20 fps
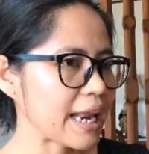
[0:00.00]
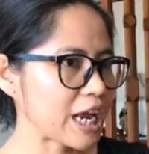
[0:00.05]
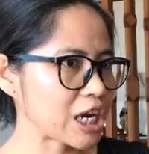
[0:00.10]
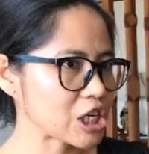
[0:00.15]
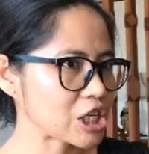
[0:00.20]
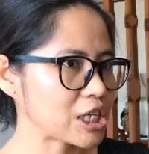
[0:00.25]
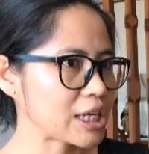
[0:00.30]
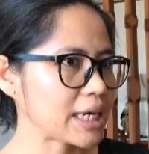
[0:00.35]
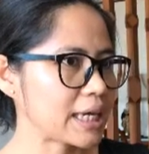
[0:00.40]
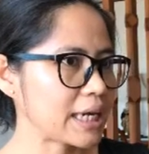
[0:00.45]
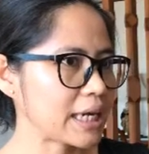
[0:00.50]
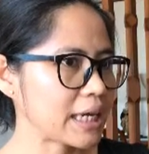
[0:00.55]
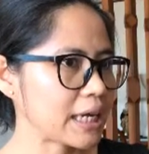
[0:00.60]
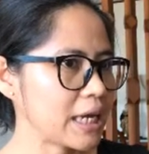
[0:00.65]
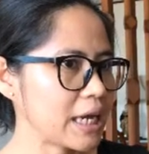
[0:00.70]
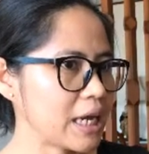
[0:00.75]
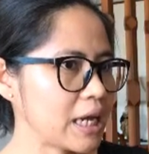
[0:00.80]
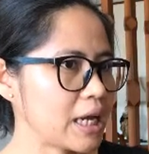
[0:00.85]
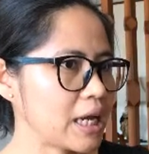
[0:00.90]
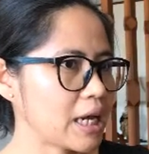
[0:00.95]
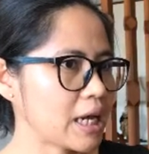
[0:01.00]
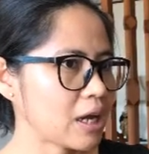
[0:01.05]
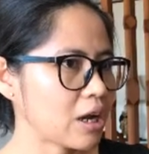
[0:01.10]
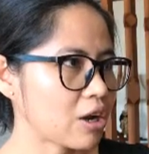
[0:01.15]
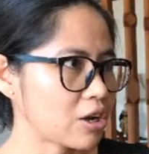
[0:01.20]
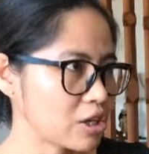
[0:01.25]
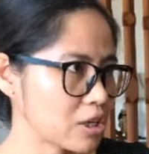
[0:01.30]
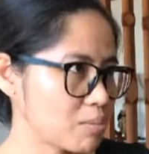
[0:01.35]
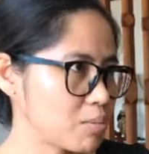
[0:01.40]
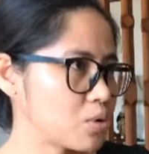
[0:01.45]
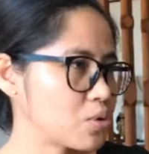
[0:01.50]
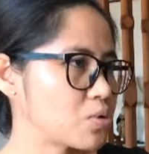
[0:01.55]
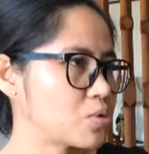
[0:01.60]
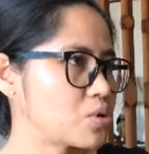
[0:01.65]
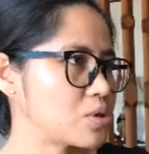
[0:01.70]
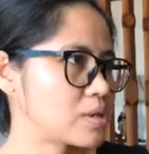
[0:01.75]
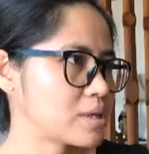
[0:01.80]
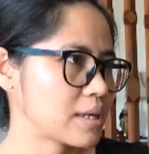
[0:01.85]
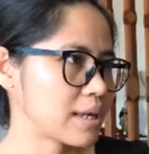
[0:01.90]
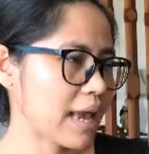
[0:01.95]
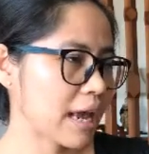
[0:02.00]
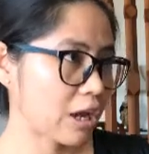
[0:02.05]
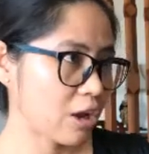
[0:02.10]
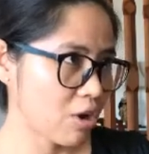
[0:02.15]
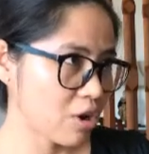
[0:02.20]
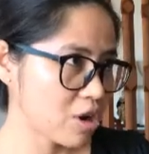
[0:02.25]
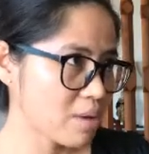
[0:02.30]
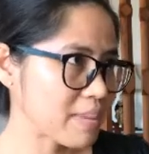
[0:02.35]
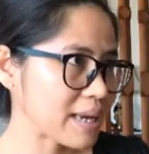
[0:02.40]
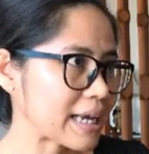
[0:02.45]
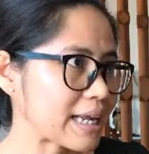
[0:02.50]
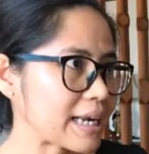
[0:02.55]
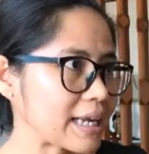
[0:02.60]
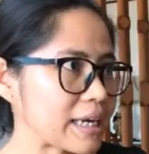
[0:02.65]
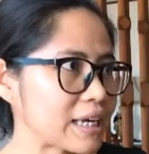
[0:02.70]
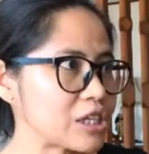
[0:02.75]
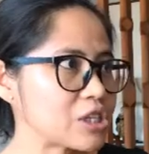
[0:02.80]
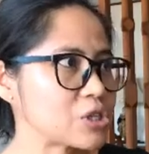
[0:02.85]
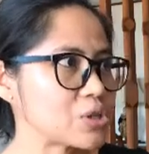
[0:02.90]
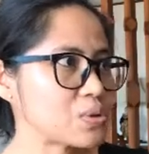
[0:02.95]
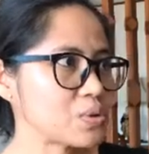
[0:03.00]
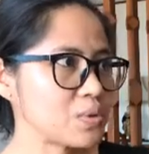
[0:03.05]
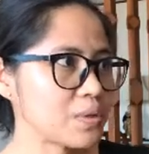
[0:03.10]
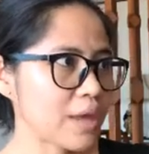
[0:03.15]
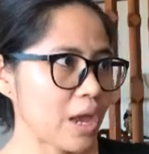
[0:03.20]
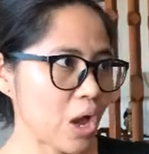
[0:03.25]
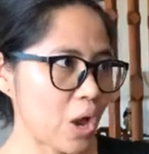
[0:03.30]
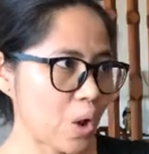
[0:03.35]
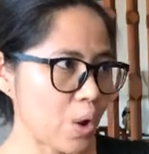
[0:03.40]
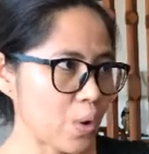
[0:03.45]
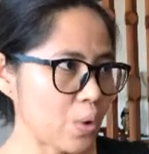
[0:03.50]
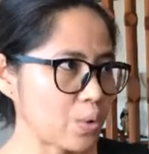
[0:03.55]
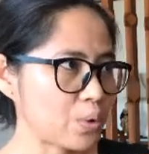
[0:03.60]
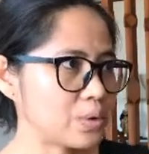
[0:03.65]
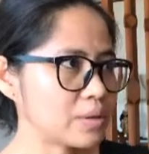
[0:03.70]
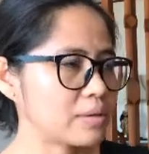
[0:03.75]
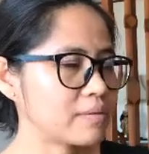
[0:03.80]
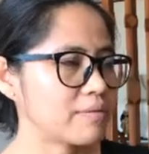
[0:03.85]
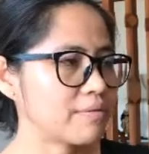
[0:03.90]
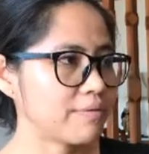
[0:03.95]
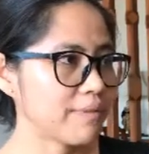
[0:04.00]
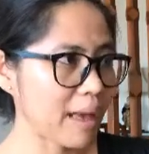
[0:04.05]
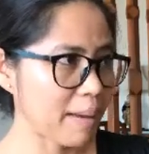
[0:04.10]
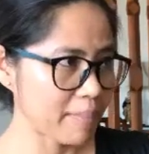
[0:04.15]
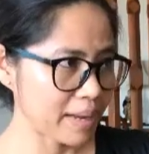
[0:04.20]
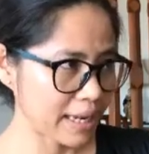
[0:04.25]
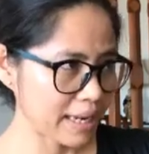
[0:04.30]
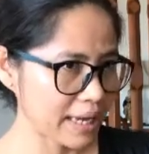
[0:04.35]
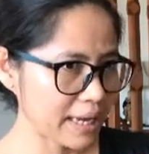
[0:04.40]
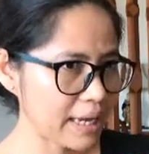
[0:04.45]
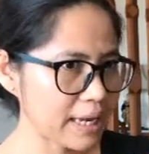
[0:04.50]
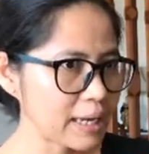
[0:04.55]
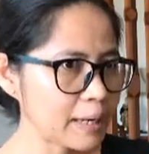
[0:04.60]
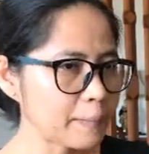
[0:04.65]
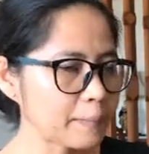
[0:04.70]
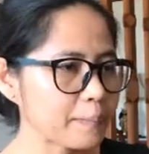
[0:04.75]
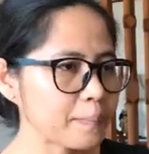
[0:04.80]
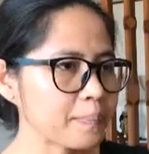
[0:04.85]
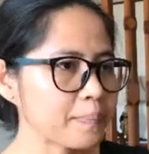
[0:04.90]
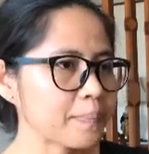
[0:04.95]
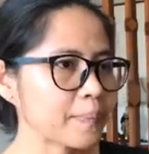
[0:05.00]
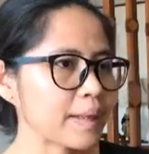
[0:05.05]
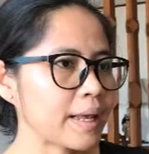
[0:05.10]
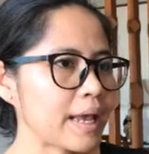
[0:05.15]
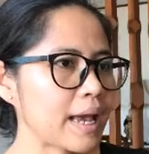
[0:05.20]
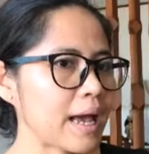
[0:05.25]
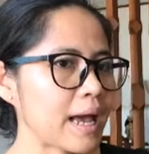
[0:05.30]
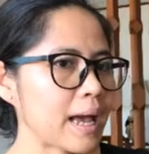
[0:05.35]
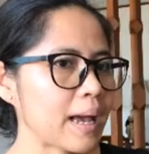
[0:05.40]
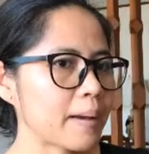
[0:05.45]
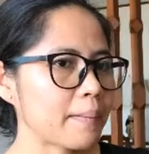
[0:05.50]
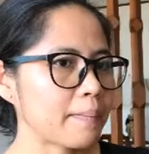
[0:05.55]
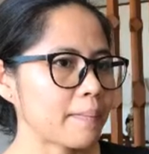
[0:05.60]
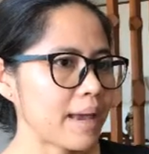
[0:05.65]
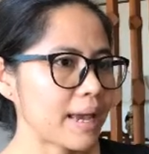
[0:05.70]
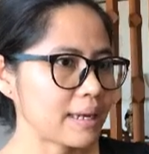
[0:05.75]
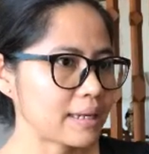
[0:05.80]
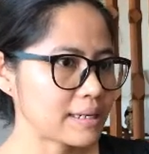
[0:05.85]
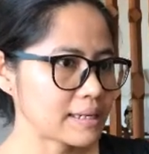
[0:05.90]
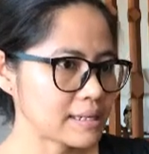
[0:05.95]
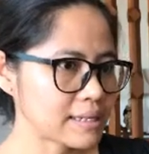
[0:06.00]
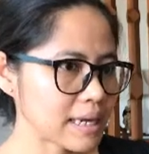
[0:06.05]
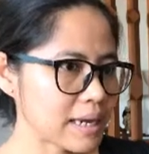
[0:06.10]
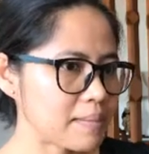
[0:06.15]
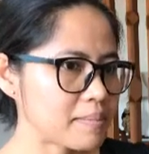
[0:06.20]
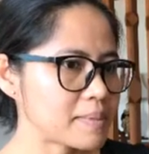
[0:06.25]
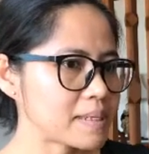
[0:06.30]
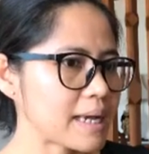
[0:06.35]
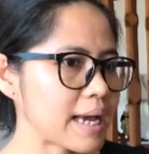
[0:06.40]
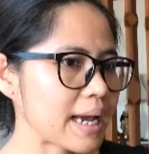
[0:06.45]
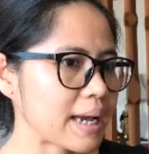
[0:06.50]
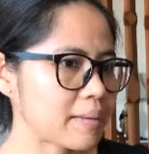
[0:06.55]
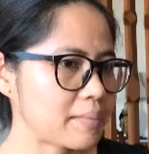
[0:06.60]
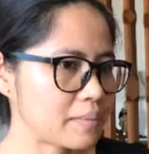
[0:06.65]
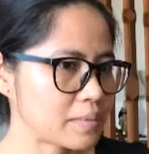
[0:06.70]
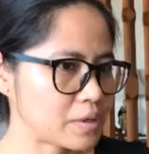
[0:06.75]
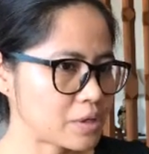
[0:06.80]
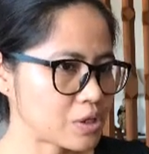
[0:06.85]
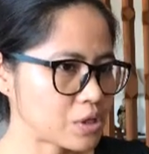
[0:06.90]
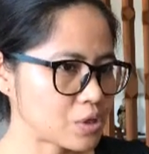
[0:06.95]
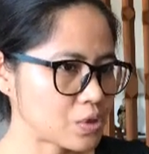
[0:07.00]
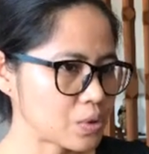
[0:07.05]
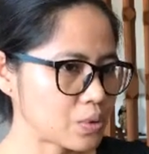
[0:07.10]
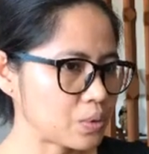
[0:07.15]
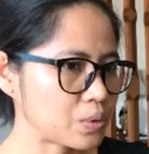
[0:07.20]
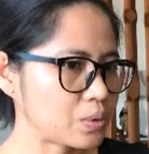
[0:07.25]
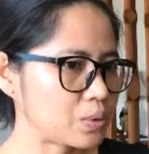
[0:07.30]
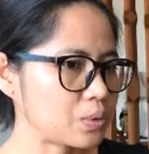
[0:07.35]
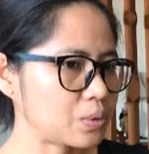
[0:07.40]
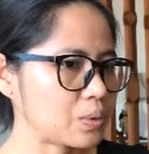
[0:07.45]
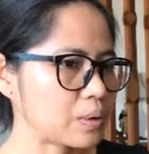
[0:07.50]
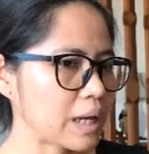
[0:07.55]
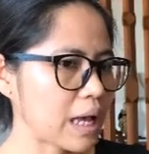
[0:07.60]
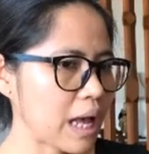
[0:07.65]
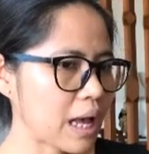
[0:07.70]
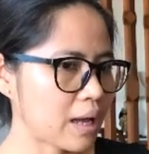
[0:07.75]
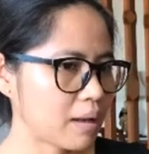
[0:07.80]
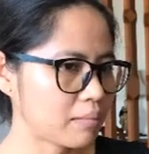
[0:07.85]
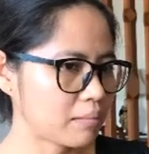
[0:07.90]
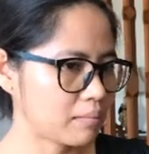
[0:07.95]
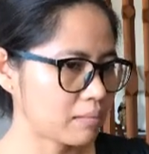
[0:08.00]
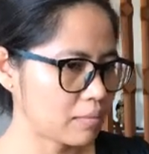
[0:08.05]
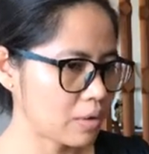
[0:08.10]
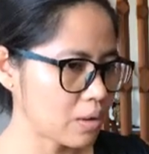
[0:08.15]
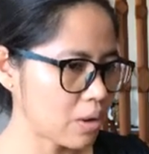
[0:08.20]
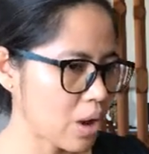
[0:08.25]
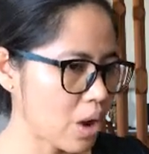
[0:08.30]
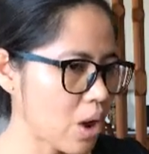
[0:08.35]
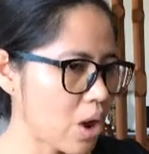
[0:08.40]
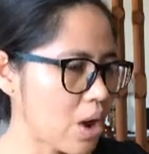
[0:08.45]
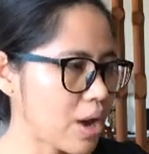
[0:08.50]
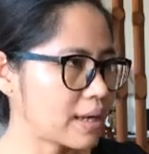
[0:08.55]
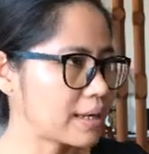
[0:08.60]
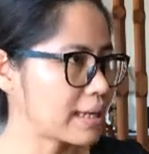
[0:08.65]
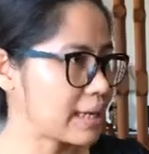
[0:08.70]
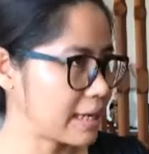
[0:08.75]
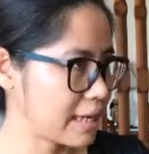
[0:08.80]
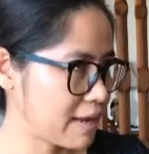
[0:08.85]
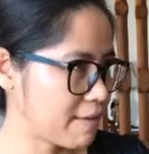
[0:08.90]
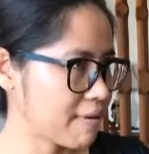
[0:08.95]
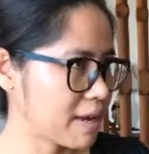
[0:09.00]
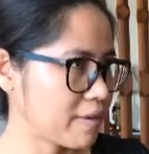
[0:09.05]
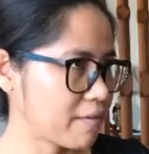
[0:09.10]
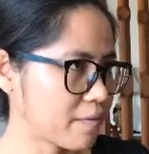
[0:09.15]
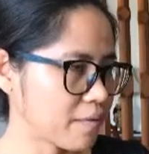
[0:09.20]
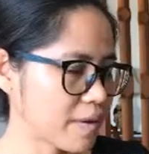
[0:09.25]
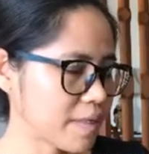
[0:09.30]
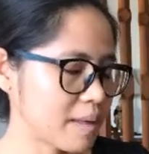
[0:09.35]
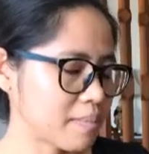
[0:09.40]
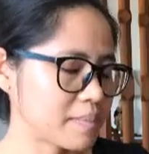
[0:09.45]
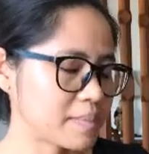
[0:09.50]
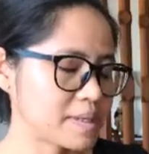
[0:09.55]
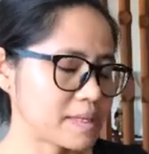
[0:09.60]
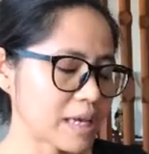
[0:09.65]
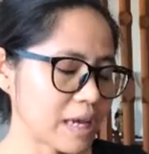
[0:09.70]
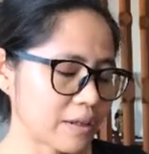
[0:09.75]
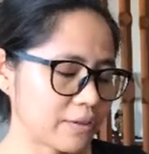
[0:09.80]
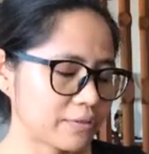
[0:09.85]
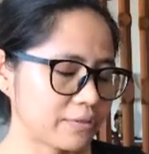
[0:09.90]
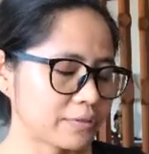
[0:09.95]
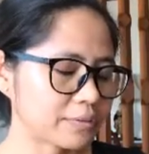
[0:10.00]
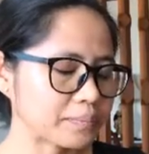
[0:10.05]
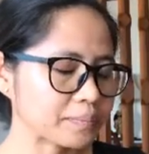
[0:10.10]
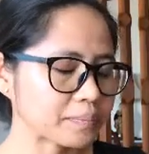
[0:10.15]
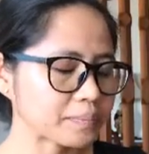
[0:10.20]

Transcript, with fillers: actually contribute economically to their own family. Um, at the same time to um, earn a living for themselves.